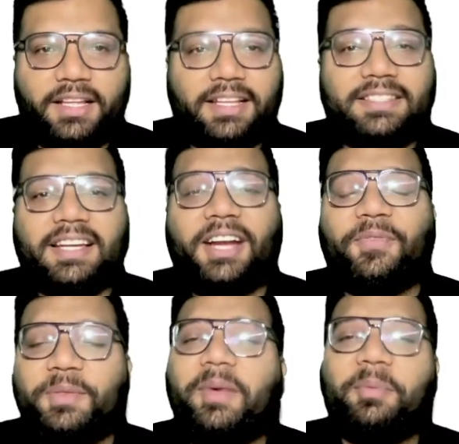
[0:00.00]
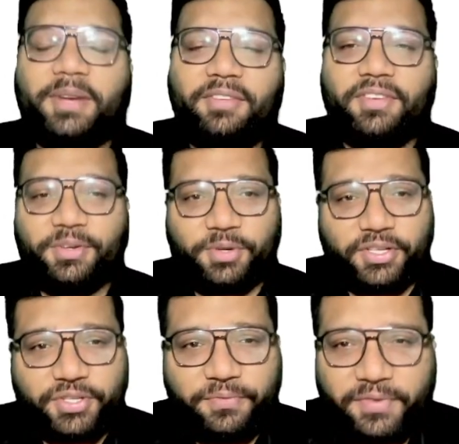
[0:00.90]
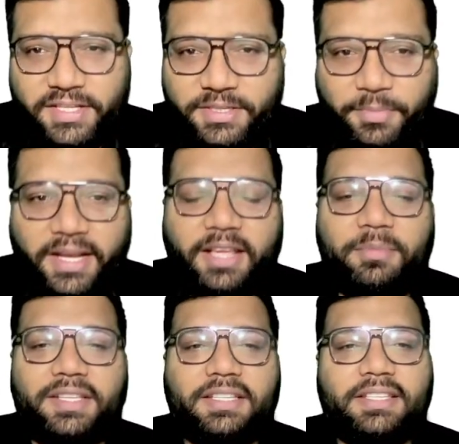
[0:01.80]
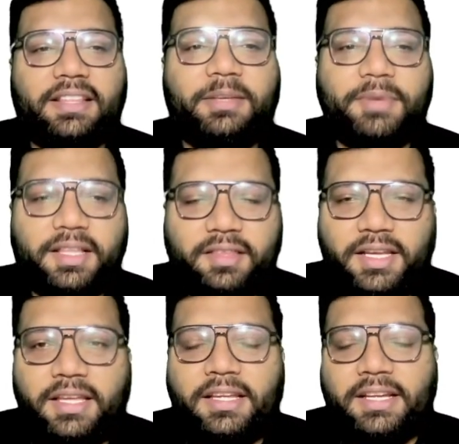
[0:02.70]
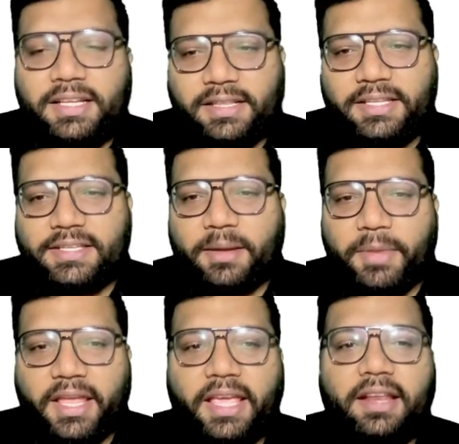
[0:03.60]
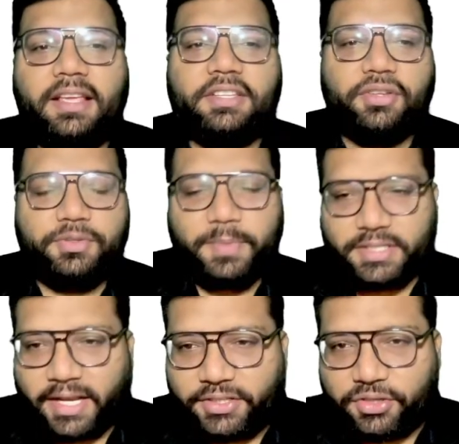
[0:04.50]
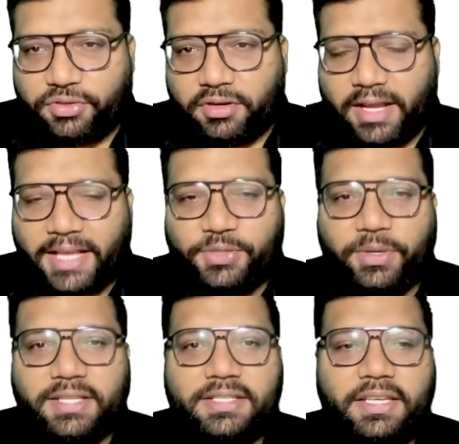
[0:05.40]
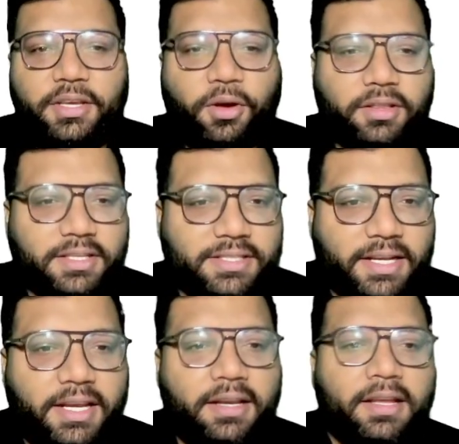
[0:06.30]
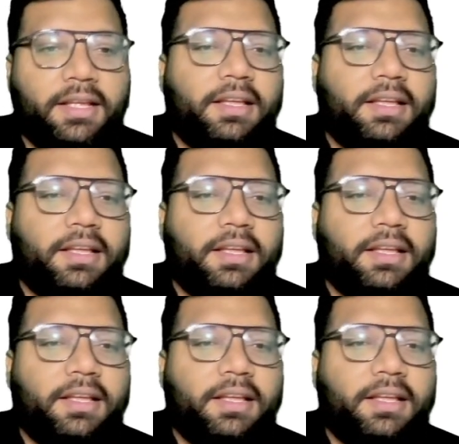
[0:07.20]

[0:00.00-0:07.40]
Let's start with my brief introduction first. My name is Sandeep Khatri. These are my areas of specialization as you can see on the screen.